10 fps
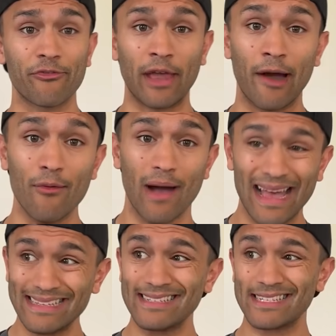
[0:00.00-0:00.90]
now,
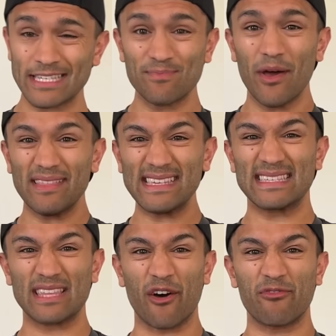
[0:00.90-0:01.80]
and despite this
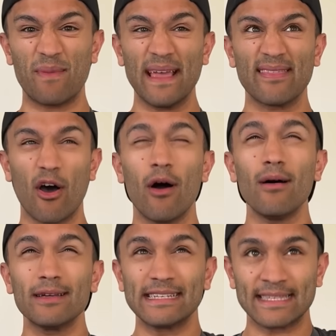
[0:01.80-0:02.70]
stuff being the
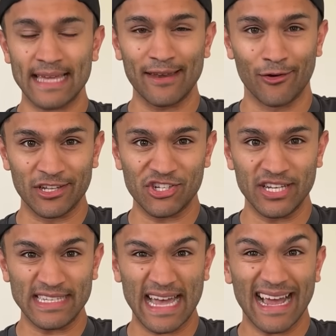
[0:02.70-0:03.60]
hardest technology
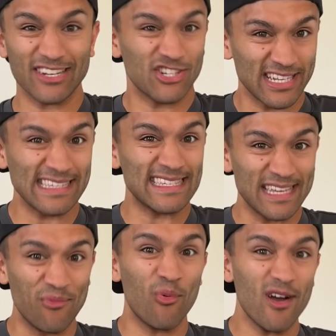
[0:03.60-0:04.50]
to actually
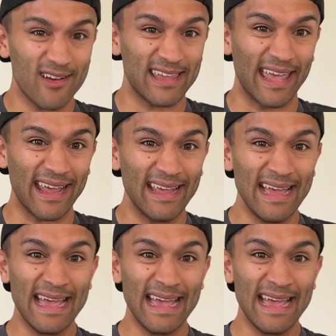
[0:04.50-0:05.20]
see working,